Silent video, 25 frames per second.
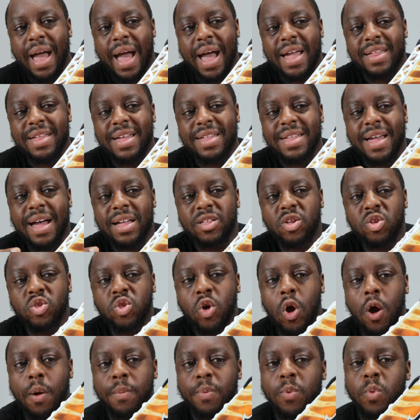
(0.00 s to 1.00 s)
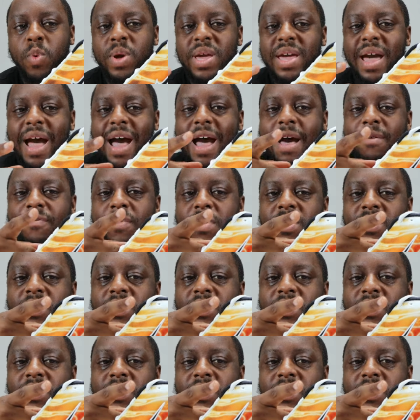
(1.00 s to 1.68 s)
And then at the top, we have